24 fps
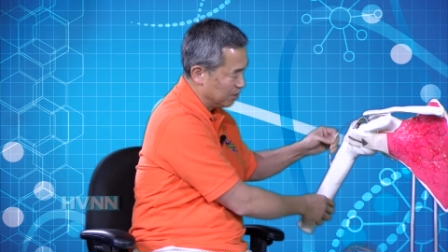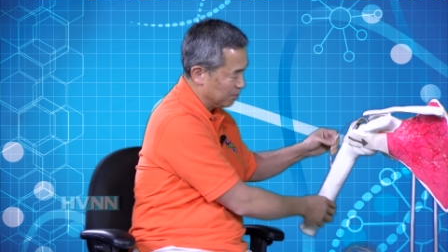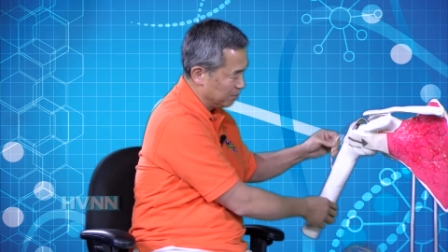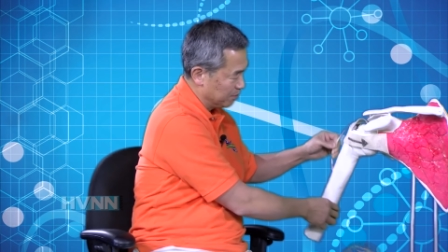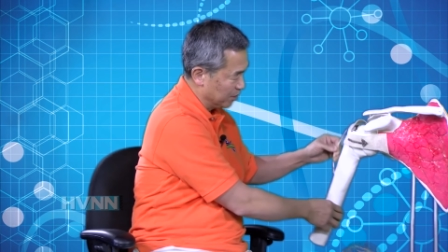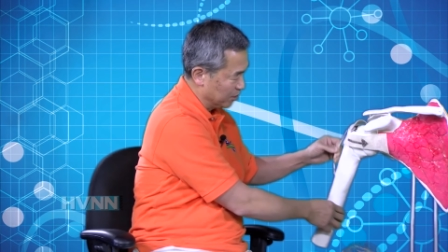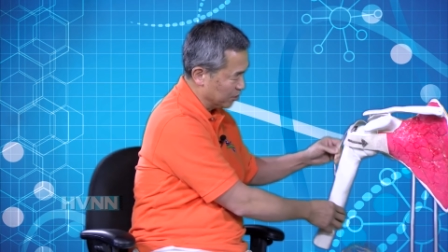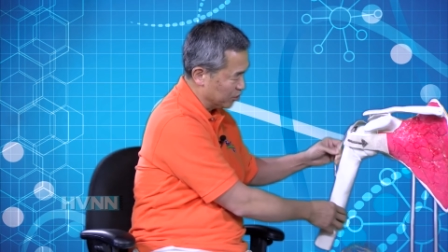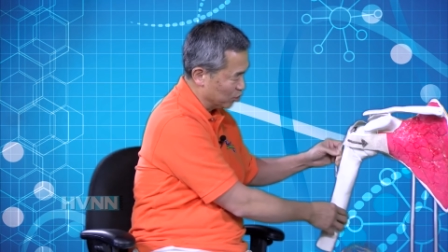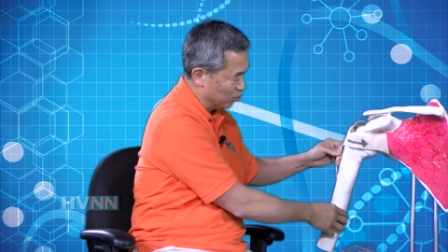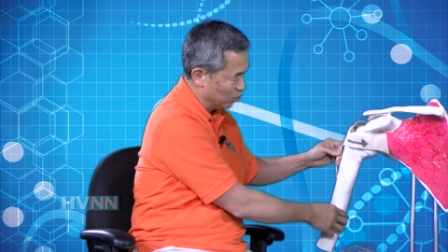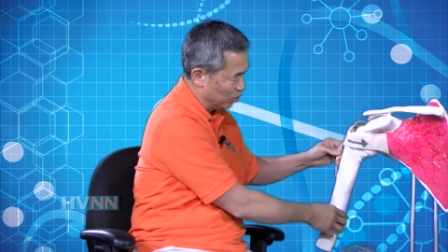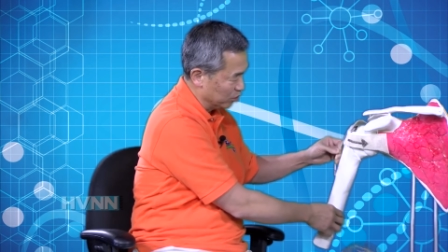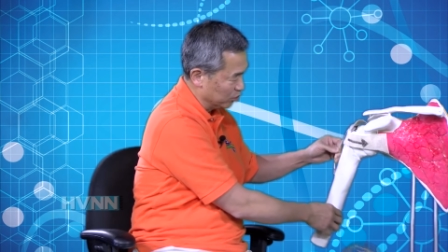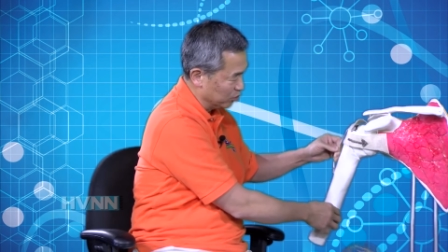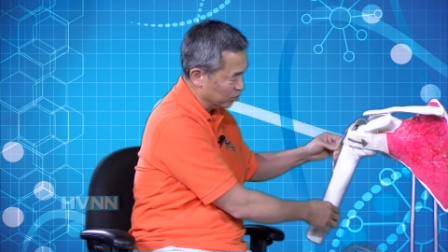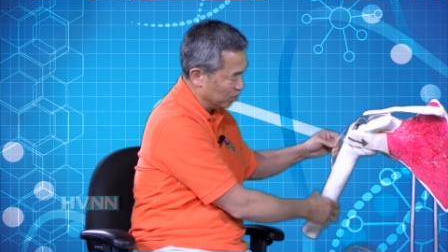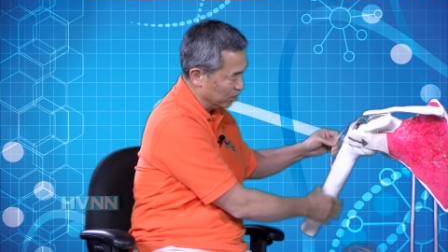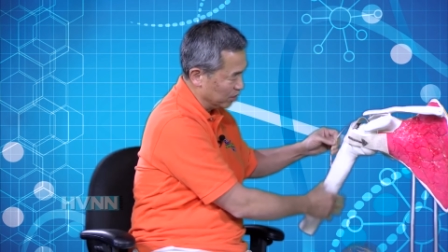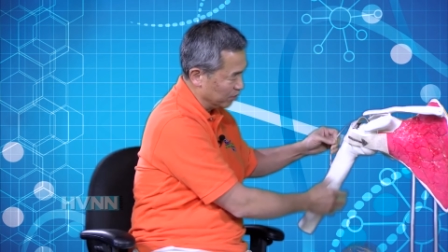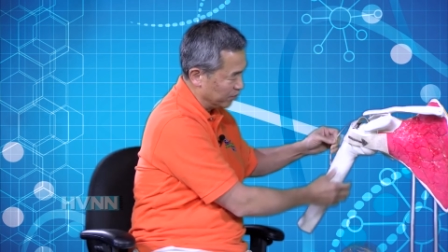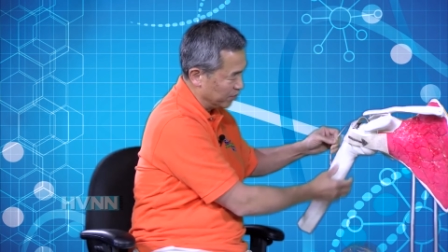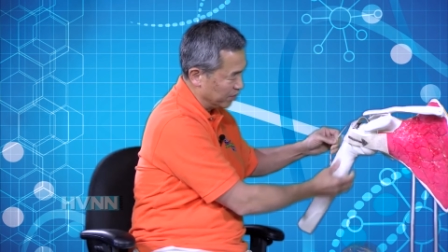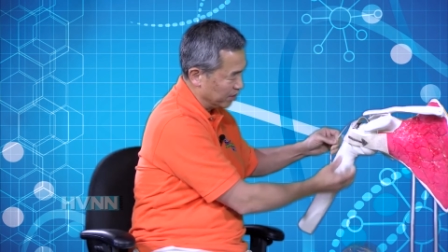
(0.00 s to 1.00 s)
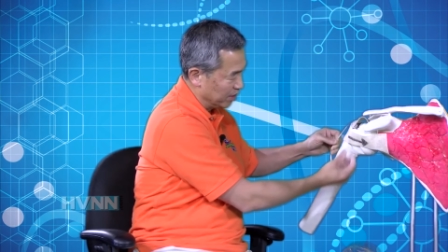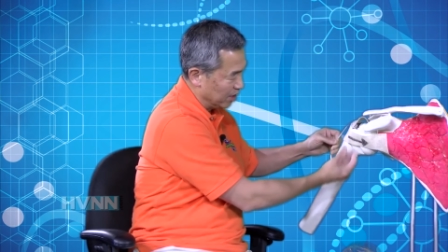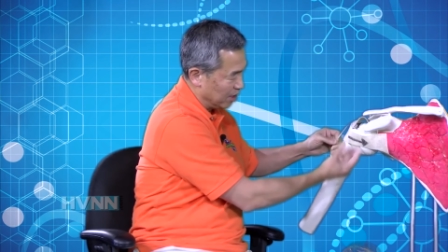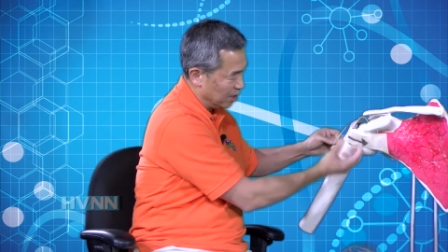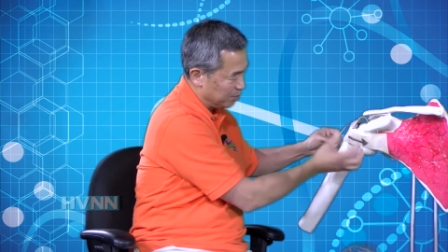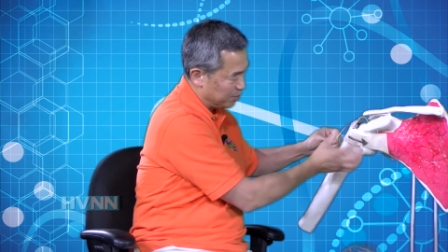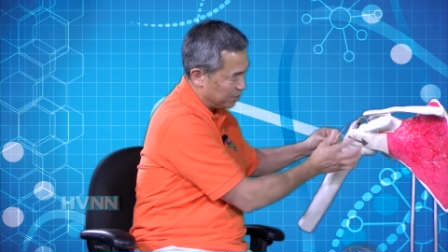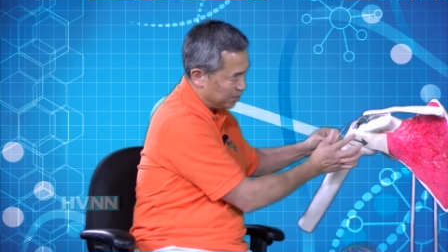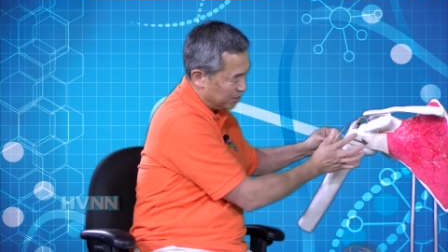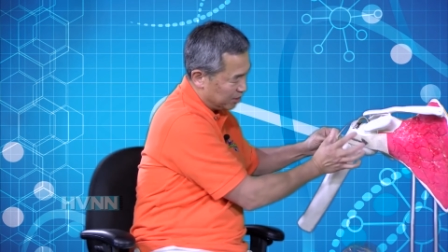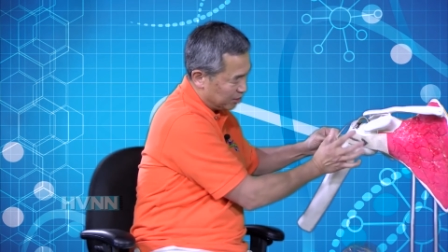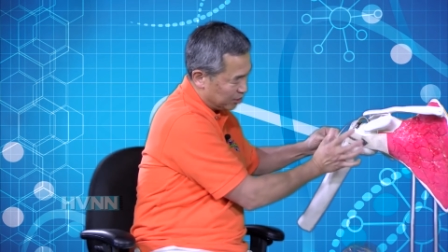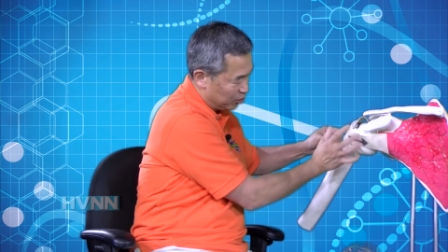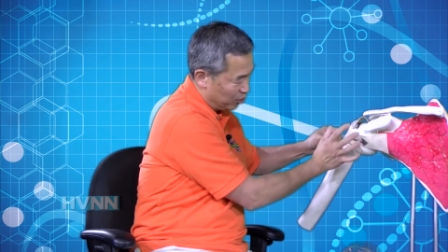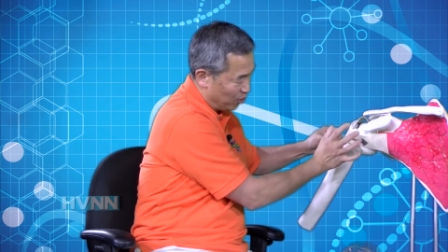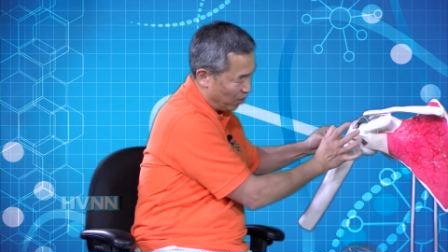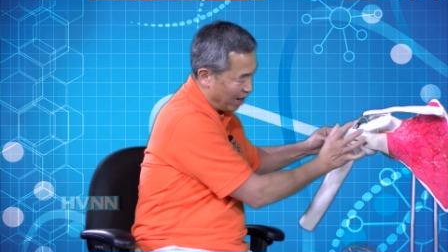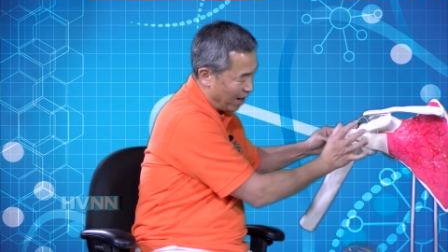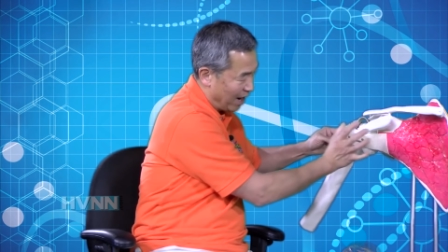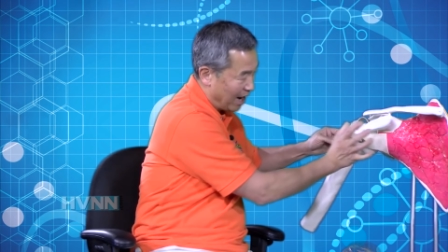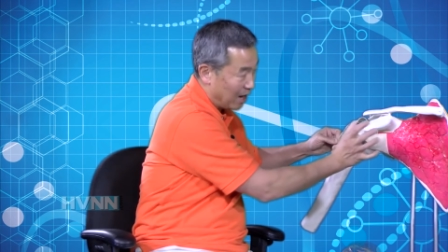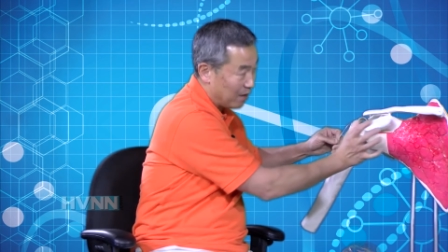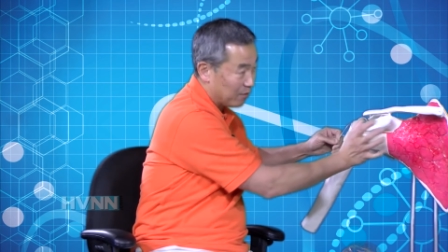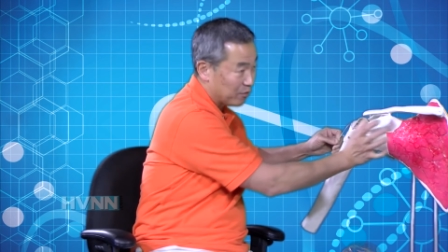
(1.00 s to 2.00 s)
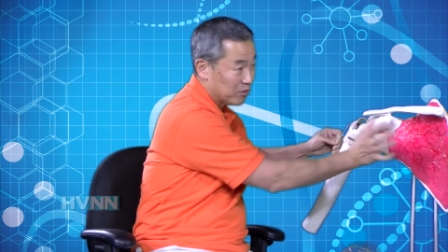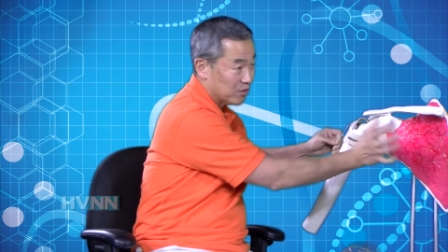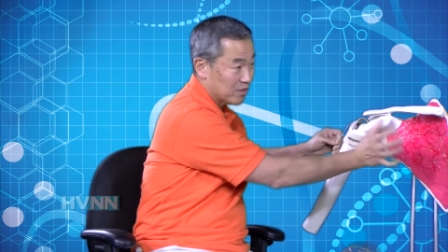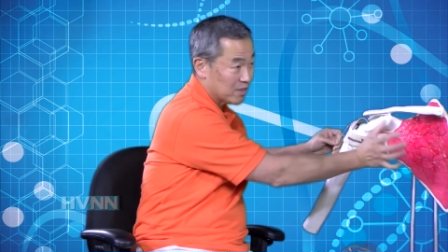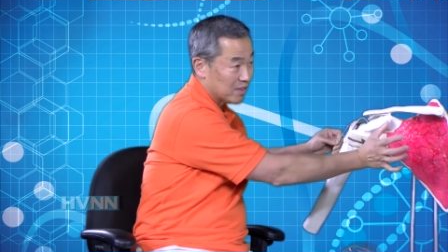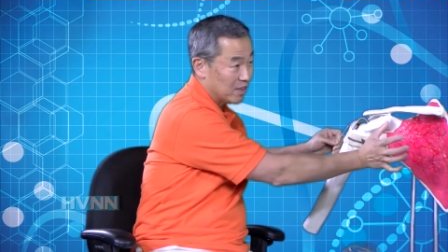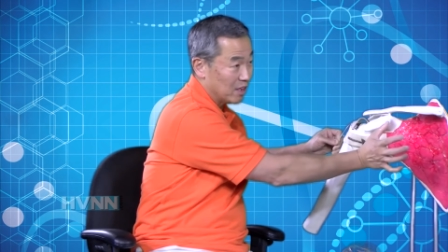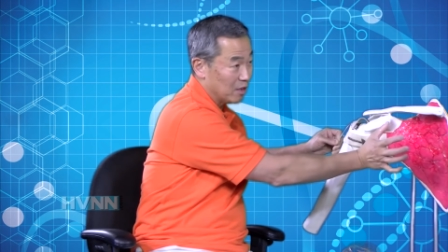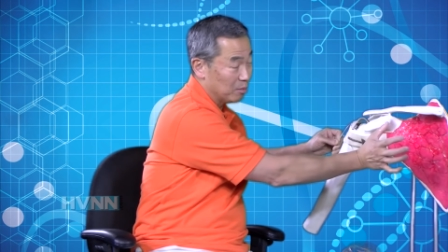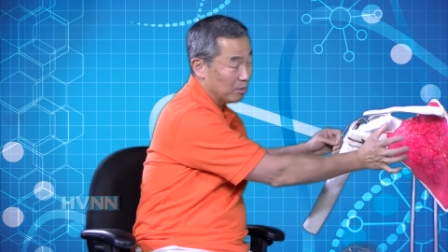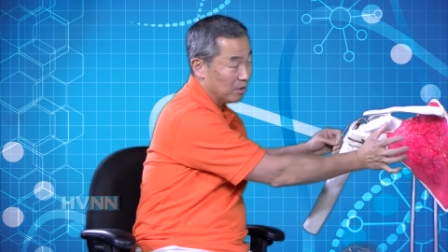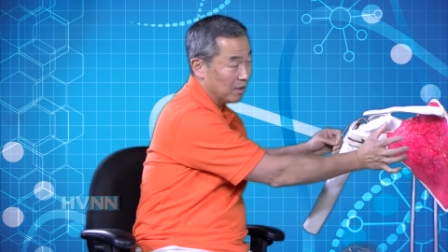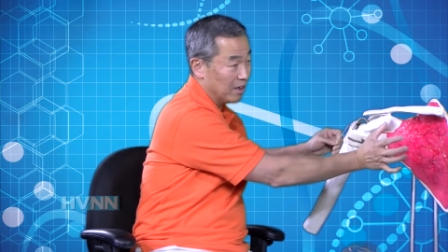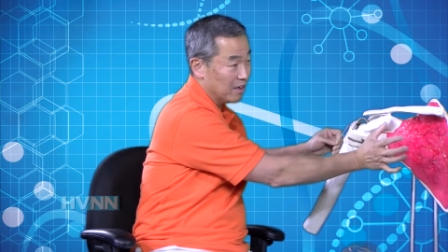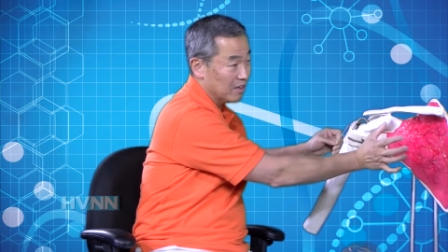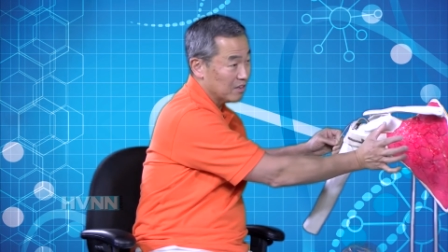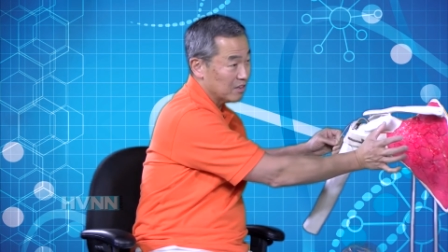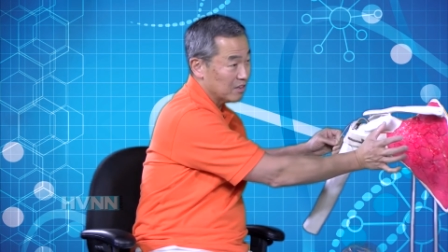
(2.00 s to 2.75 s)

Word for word: Because in order to lift it up, you have to stabilize